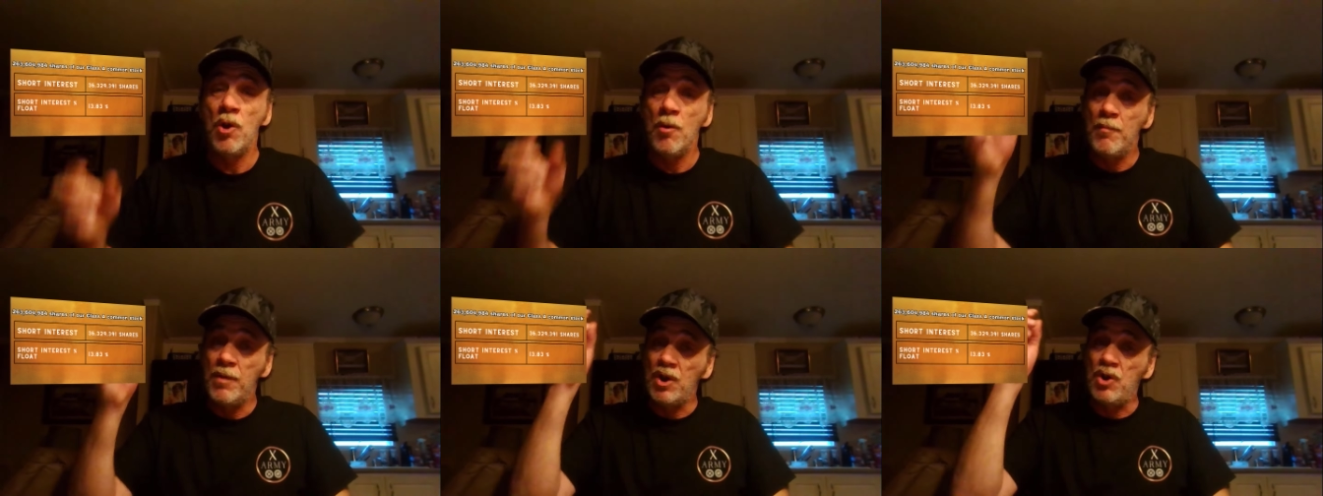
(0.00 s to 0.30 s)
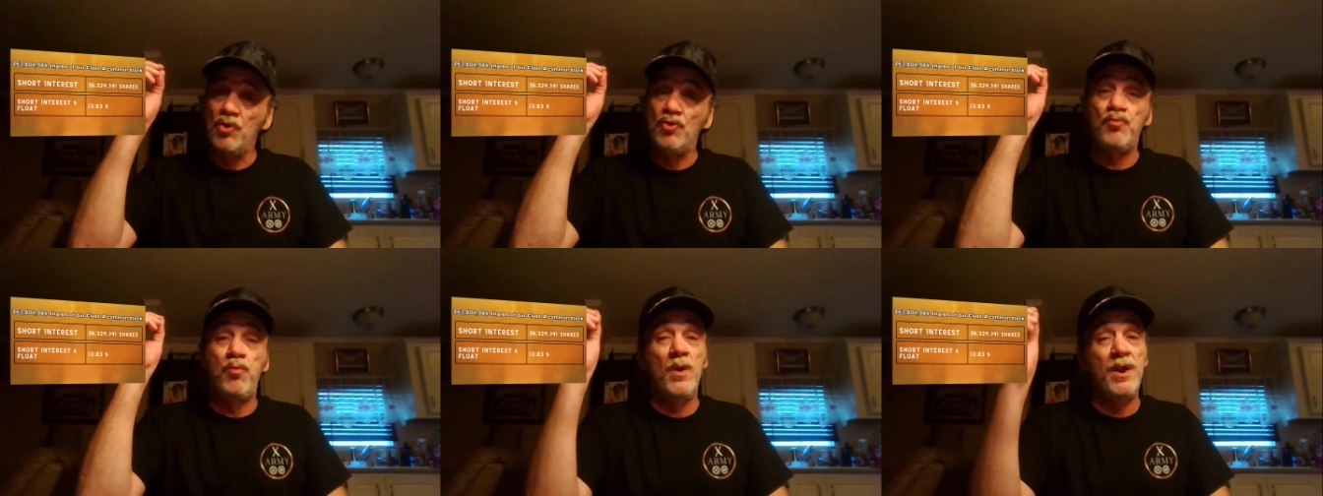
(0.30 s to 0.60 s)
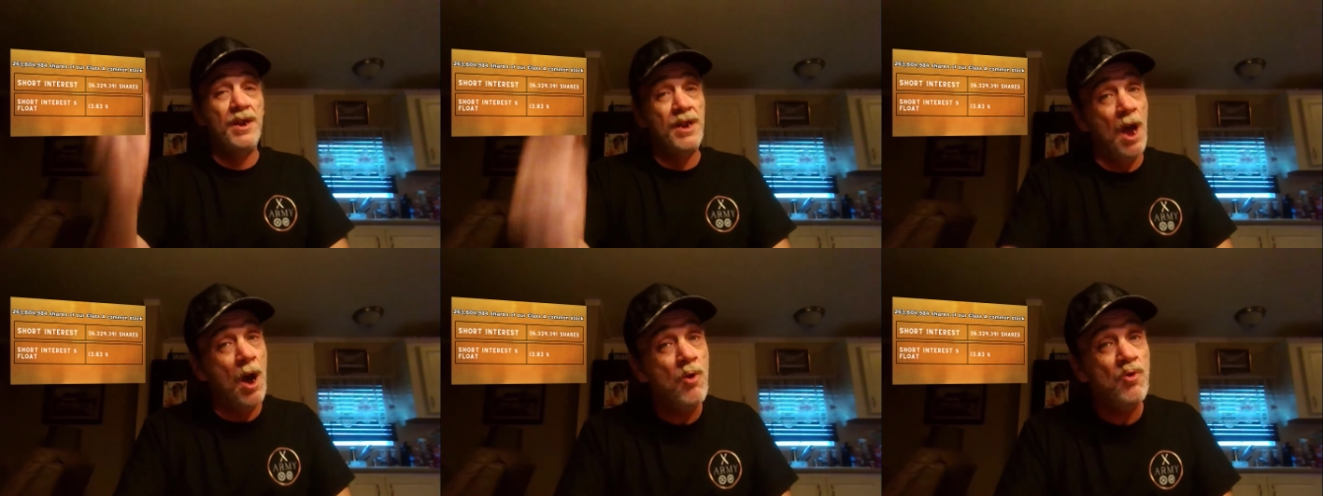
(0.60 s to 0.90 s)
Because we
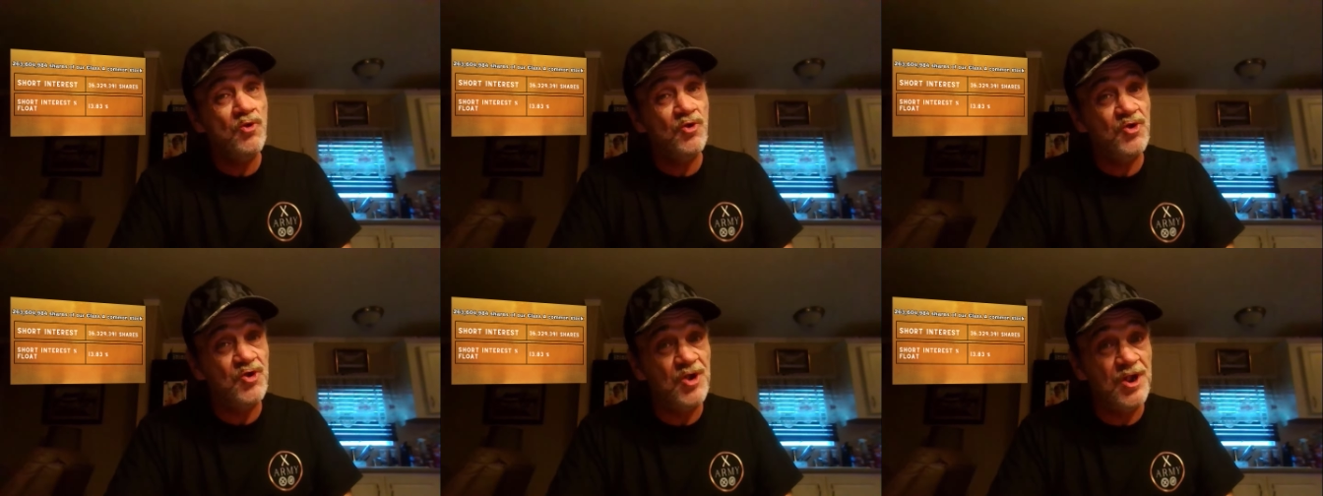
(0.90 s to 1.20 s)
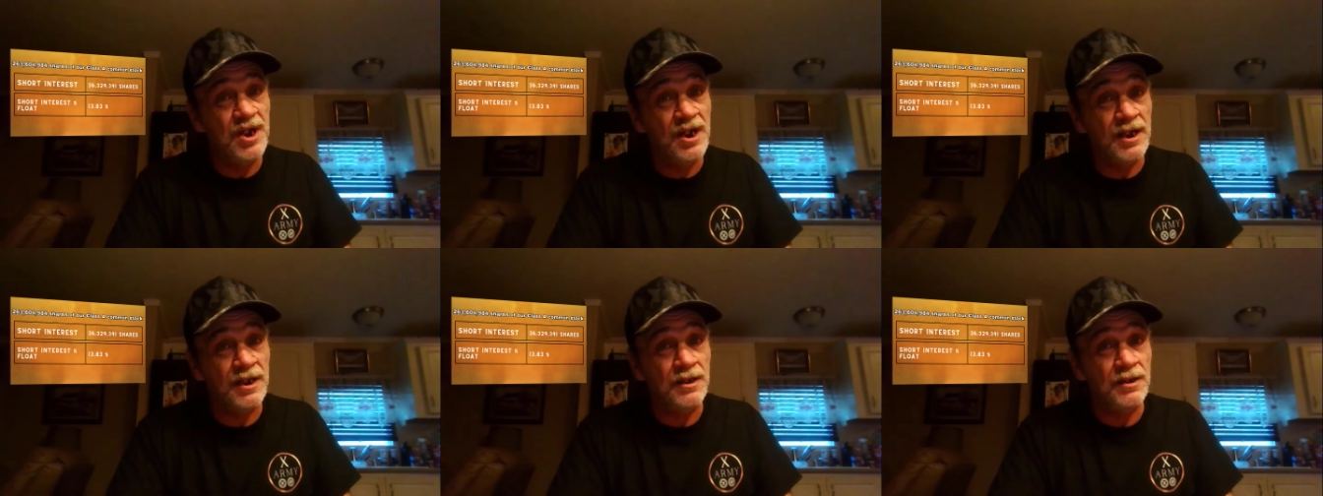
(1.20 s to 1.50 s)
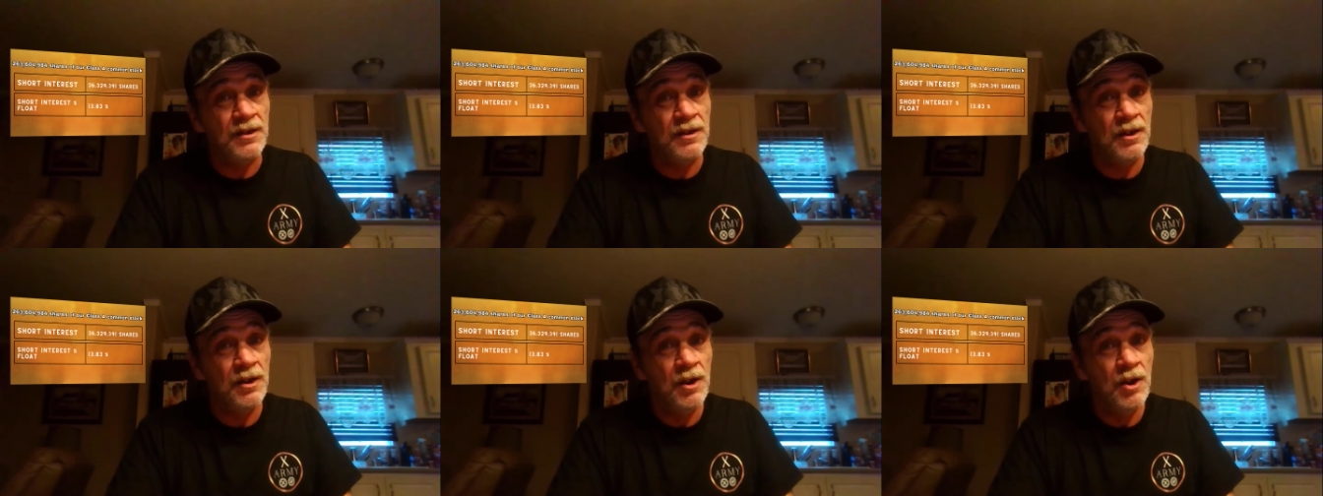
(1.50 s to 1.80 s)
know shit,
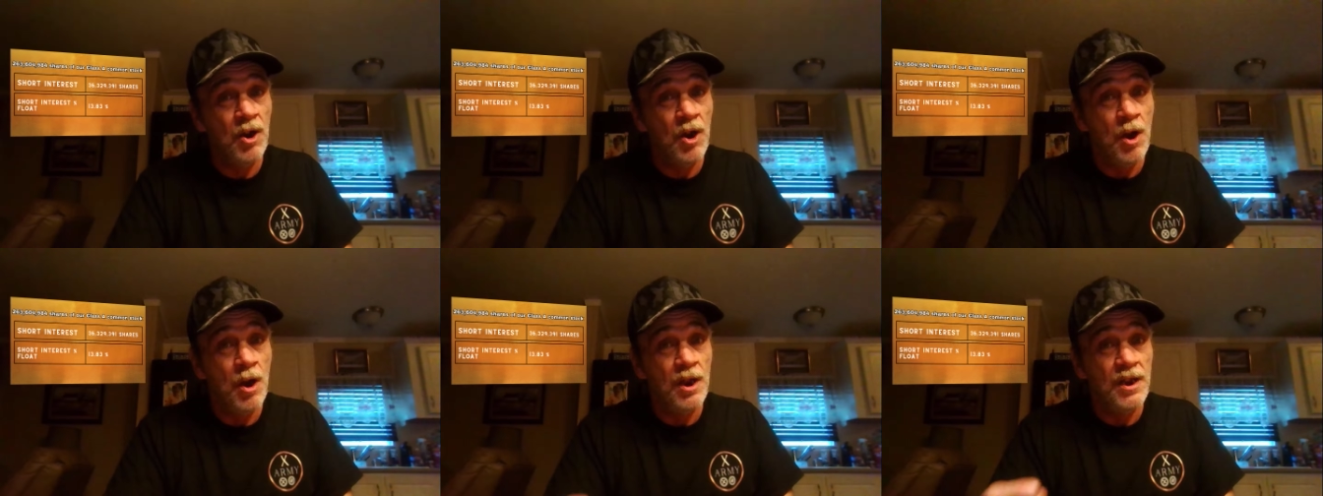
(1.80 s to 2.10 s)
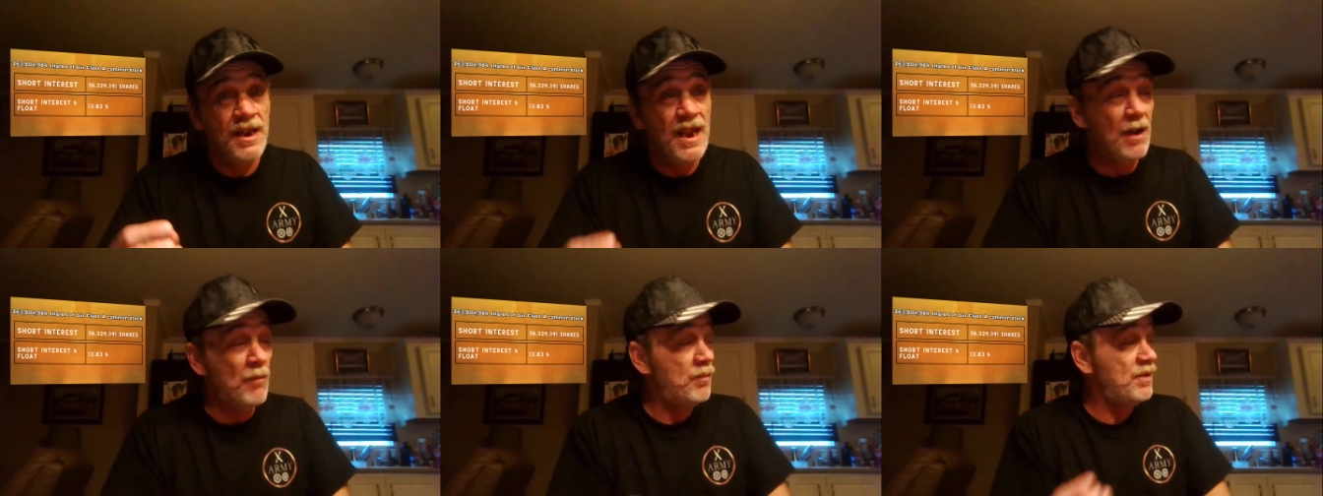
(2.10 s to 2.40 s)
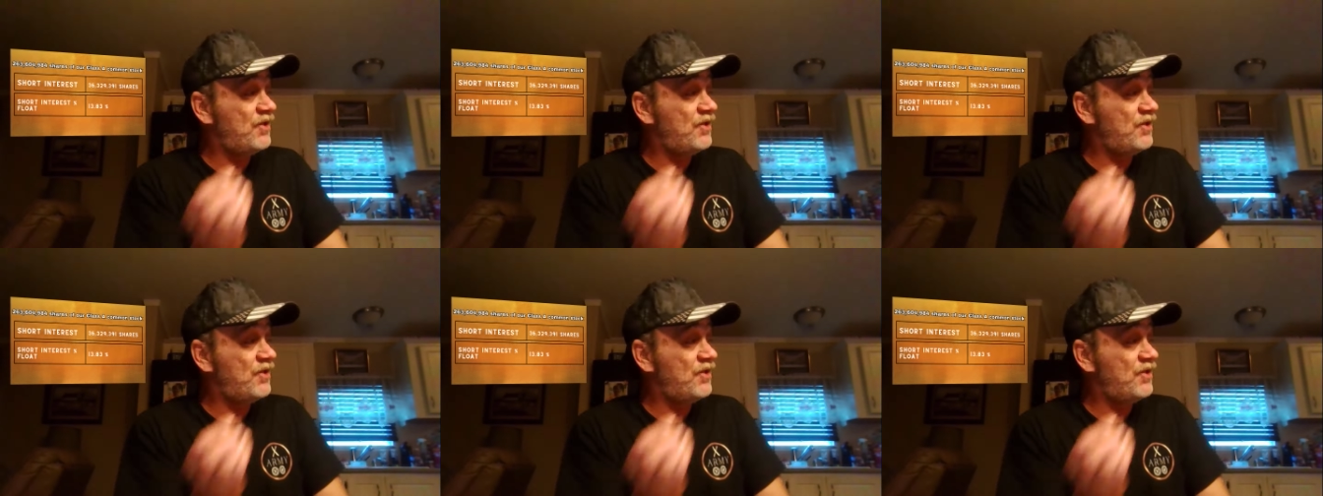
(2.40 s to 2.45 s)
yet